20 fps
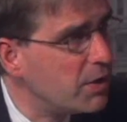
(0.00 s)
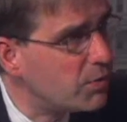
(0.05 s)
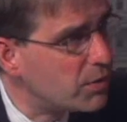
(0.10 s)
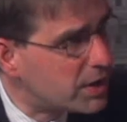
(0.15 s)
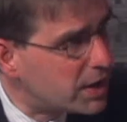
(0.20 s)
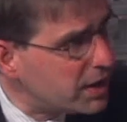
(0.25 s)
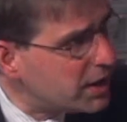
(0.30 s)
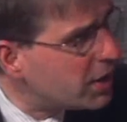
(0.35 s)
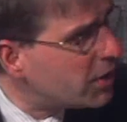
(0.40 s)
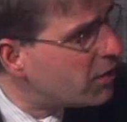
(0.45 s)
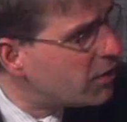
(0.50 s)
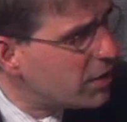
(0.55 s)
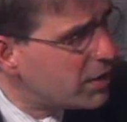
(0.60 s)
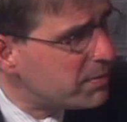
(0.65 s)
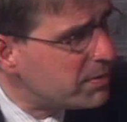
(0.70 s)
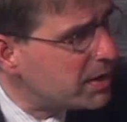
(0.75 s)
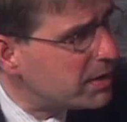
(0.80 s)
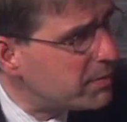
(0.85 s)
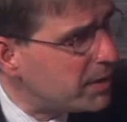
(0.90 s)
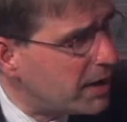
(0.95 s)
Can you go a little
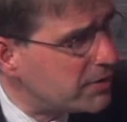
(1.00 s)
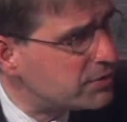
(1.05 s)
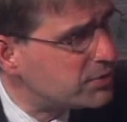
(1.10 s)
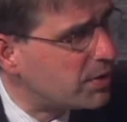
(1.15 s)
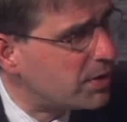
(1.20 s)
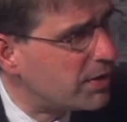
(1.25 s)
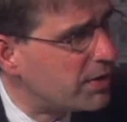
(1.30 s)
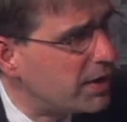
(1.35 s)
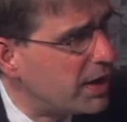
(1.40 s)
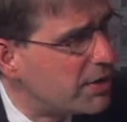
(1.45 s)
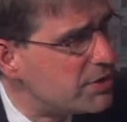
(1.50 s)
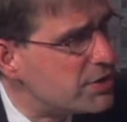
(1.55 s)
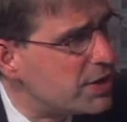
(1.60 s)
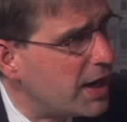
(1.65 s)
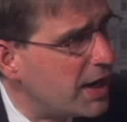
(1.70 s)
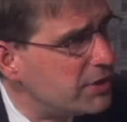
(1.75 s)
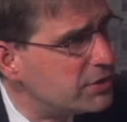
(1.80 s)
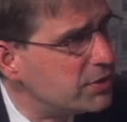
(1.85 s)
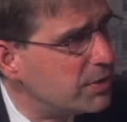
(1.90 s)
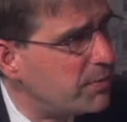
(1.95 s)
bit about sort of the
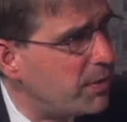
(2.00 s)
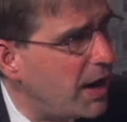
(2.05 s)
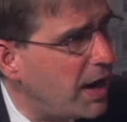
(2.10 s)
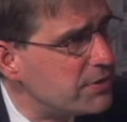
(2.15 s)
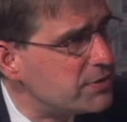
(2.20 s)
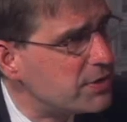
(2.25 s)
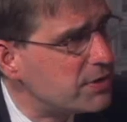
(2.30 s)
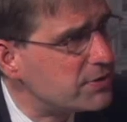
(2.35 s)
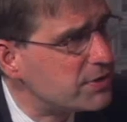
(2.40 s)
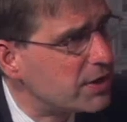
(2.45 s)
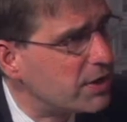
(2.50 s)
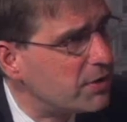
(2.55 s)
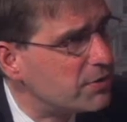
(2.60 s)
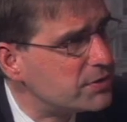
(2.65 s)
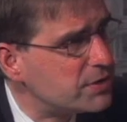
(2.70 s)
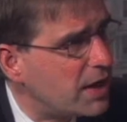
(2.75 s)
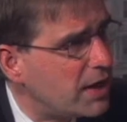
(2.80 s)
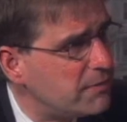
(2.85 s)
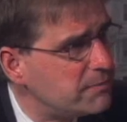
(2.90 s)
educational process that goes on?